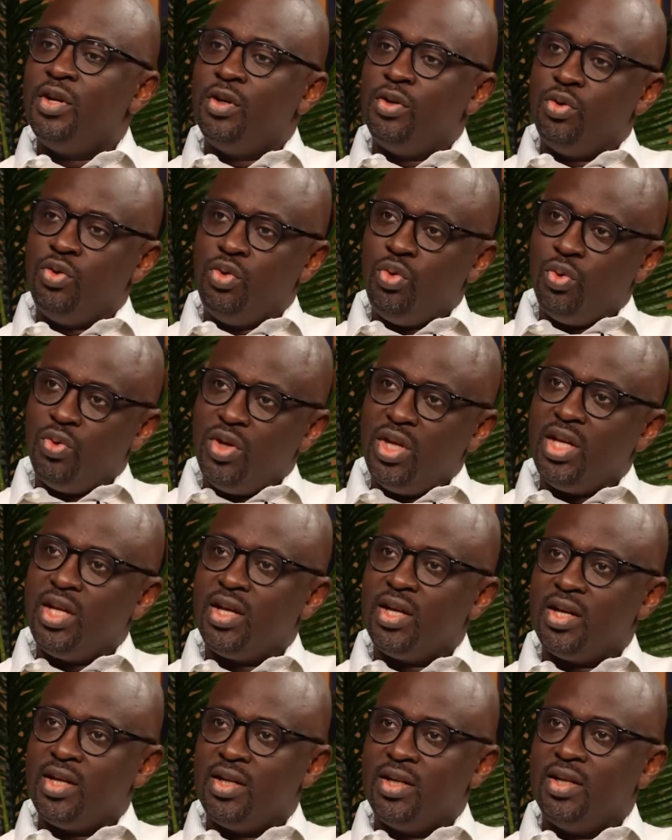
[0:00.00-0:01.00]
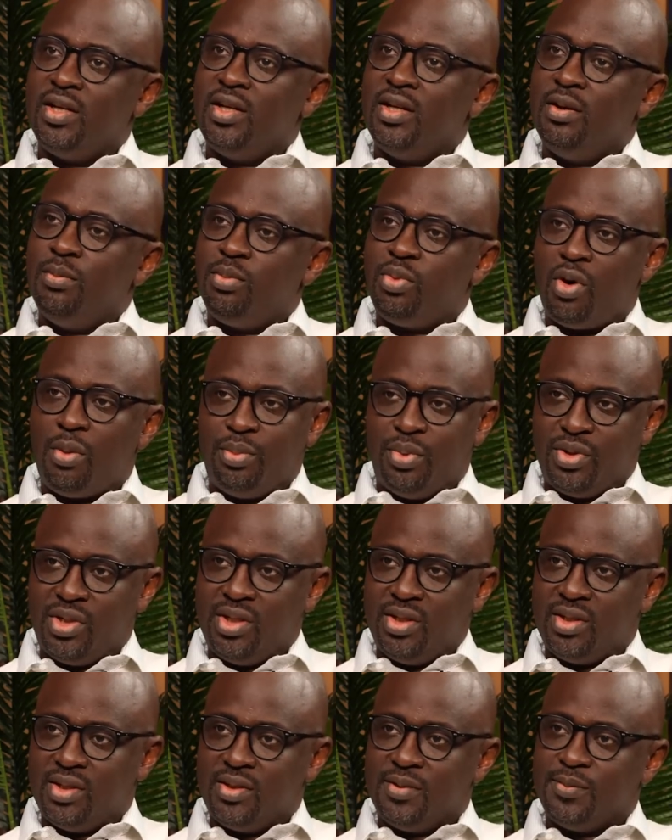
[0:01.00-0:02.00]
unique
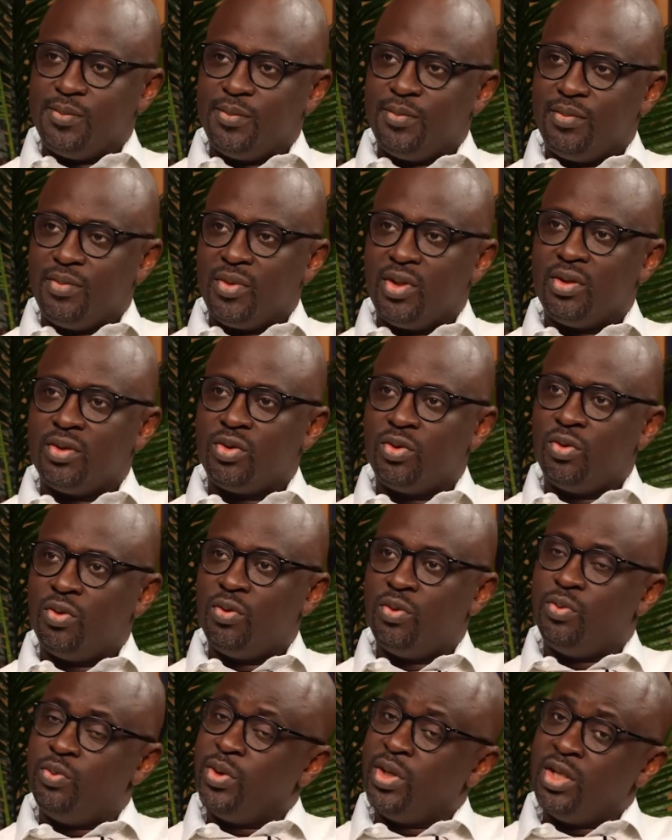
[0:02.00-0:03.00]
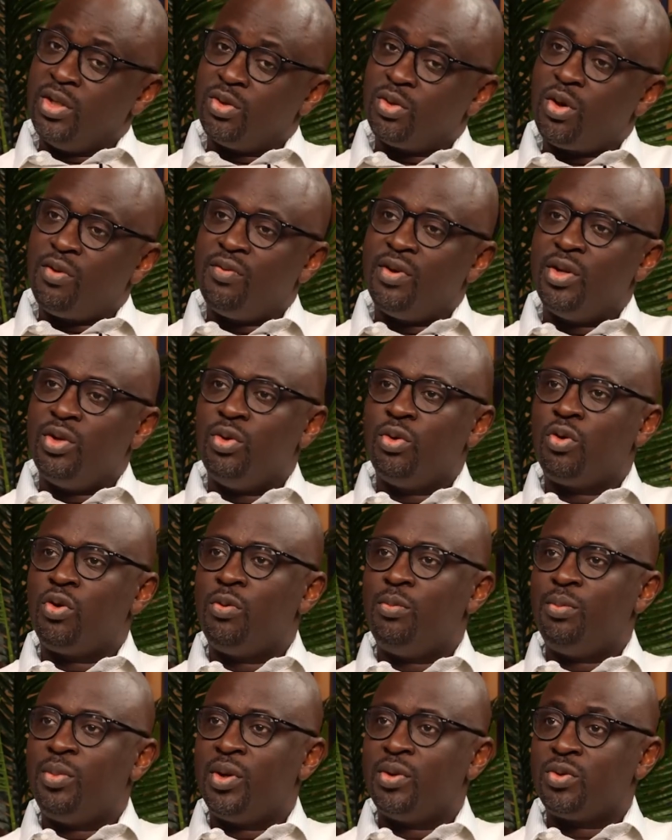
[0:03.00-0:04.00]
properties. So we discover new
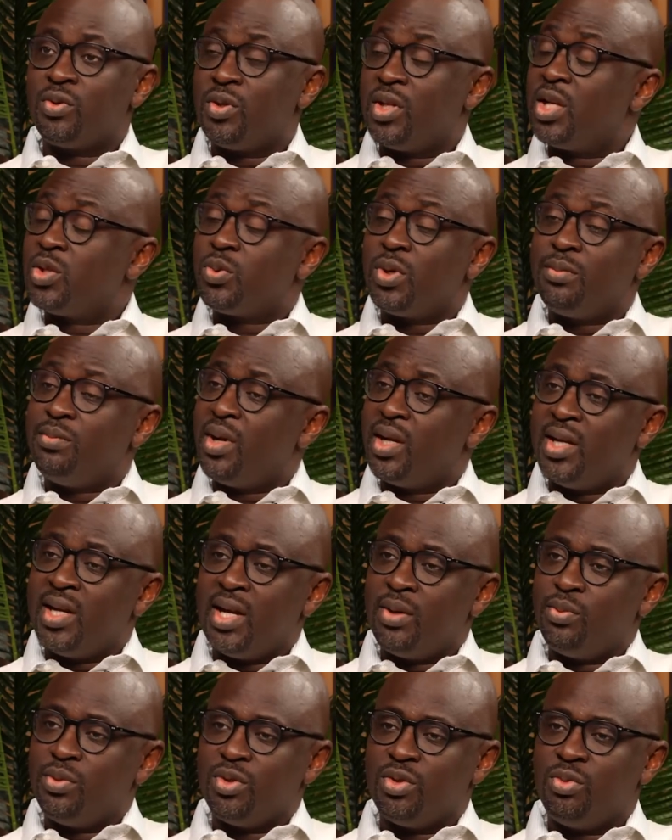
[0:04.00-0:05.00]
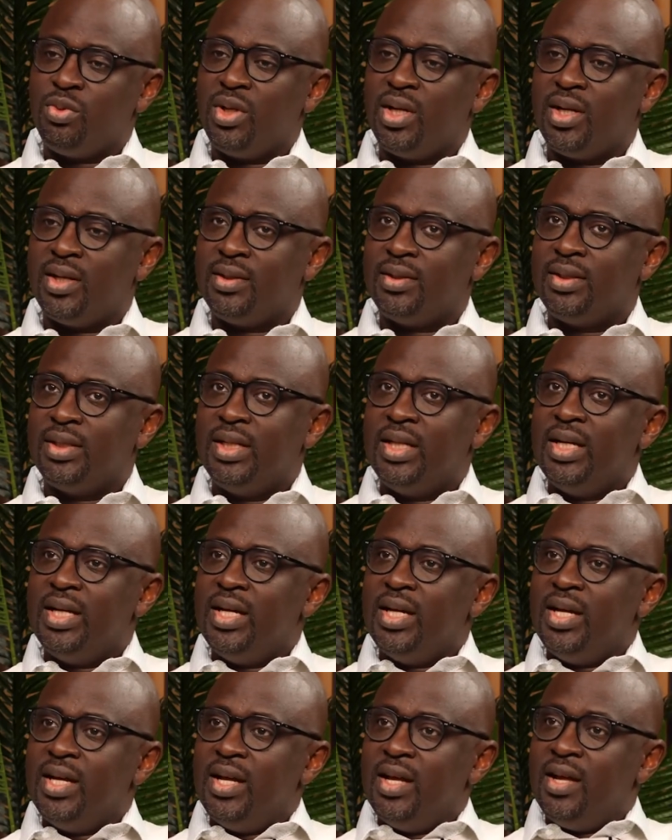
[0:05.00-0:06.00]
compounds. So that's what my dad was doing. And
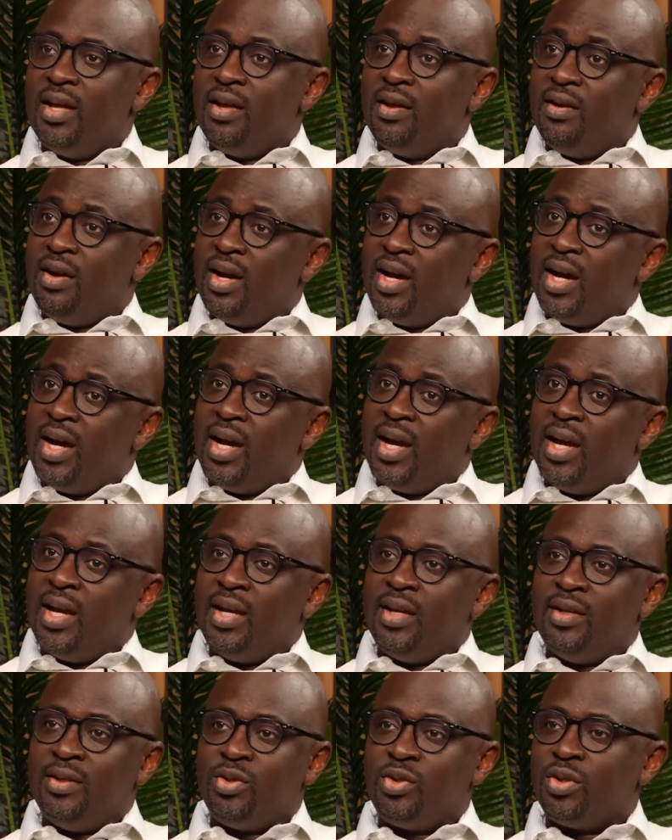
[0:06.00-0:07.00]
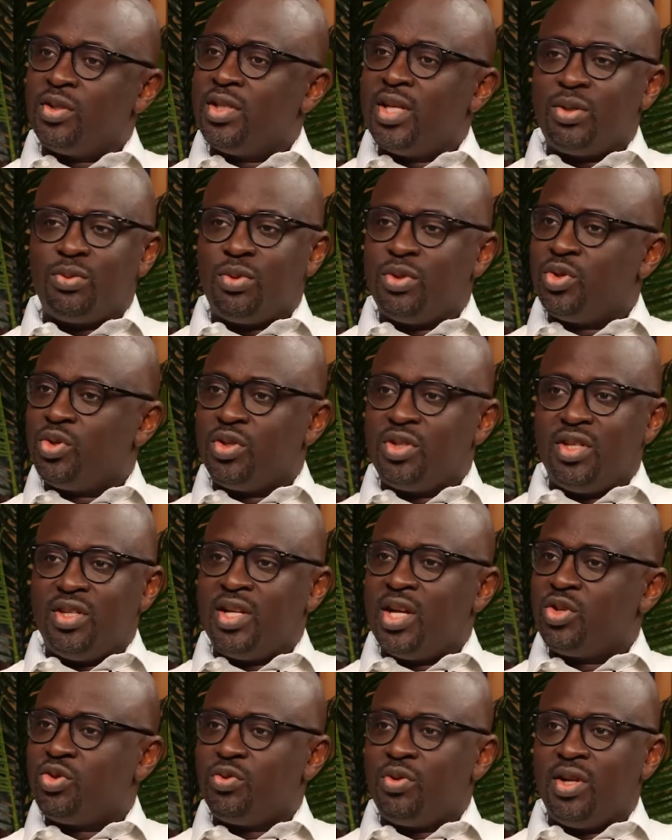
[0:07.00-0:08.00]
that was just a
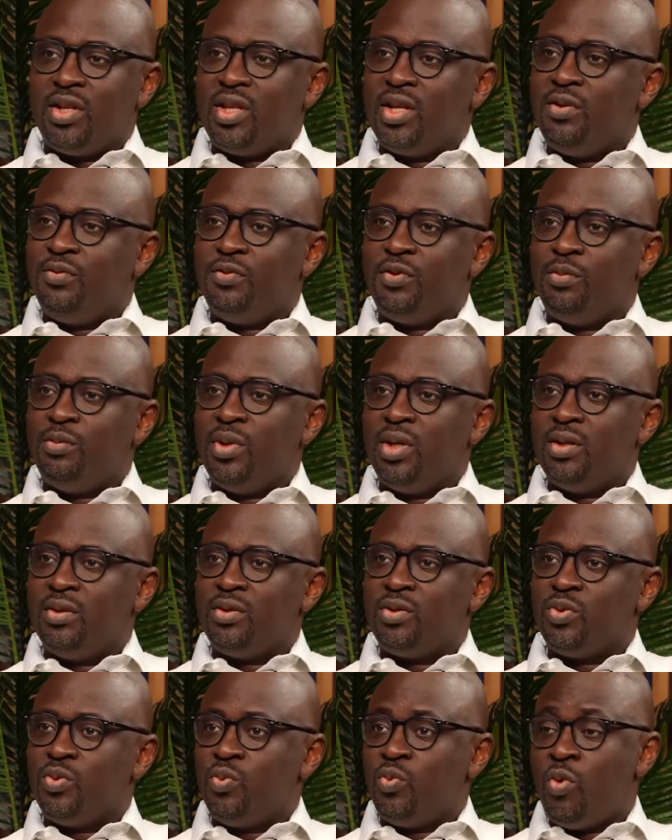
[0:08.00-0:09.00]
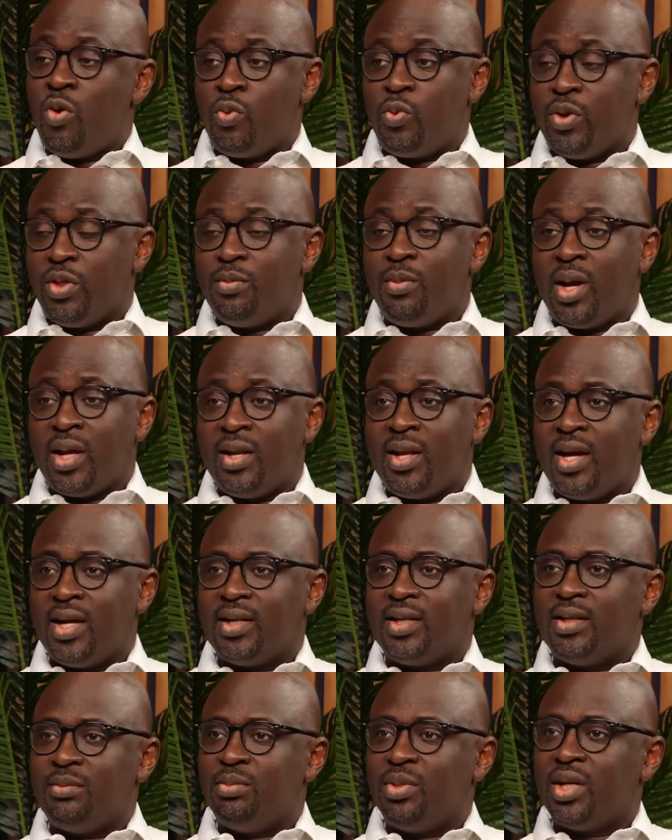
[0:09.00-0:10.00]
natural thing for me to work with my
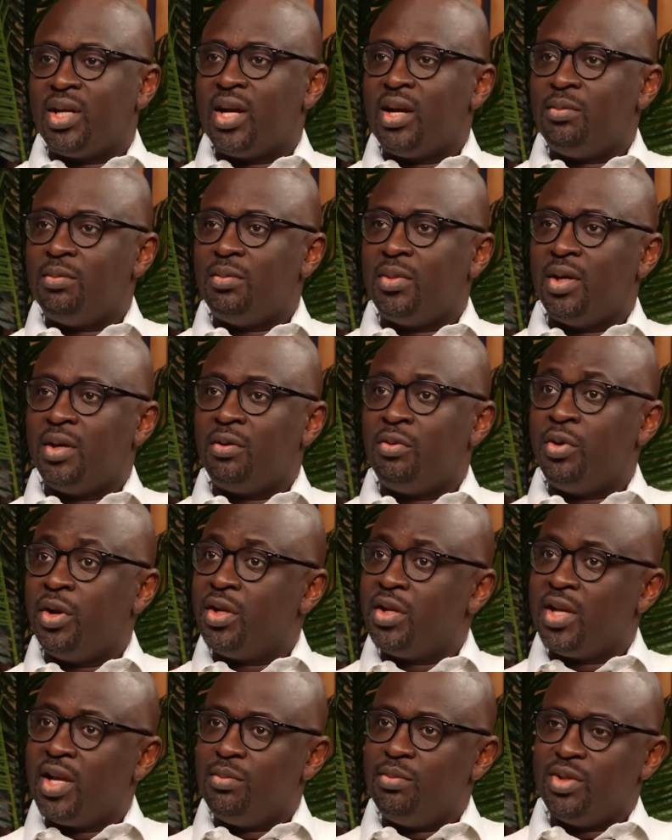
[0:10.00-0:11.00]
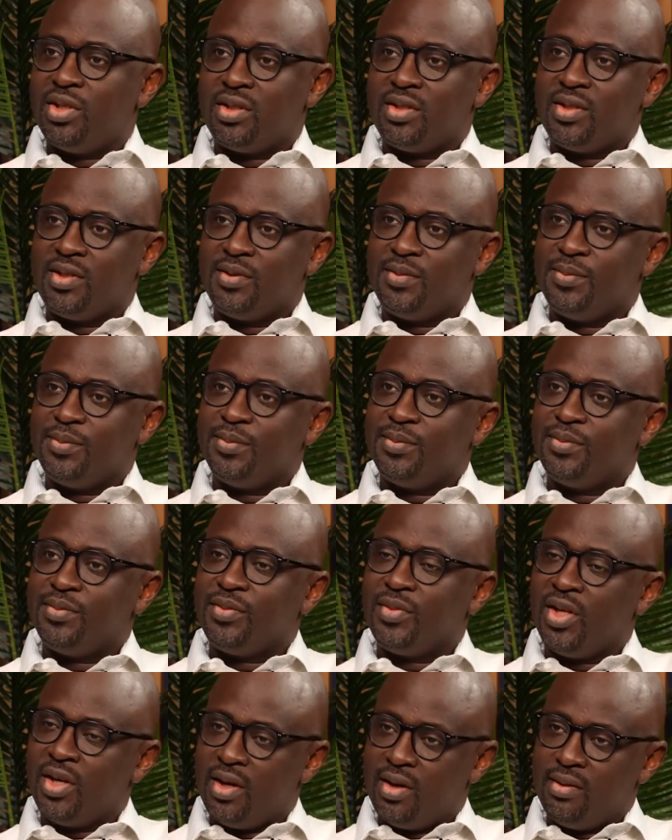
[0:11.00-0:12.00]
dad and become a great chemist.
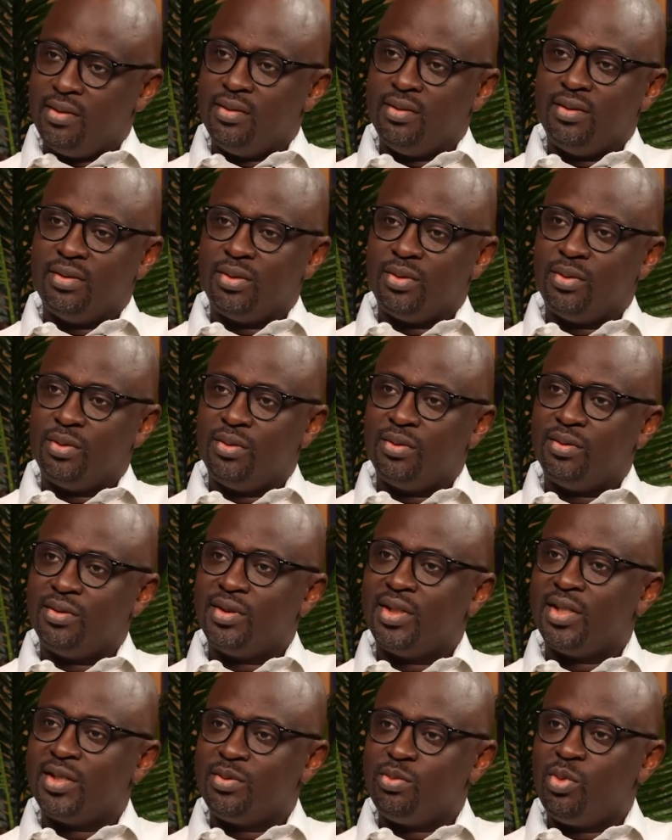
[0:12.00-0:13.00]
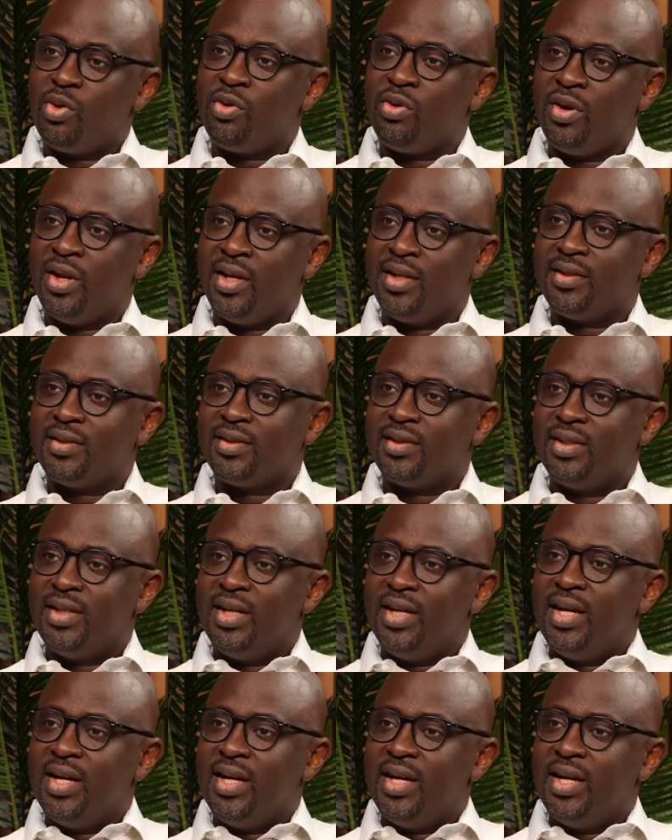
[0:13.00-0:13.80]
Yeah. So that's more or less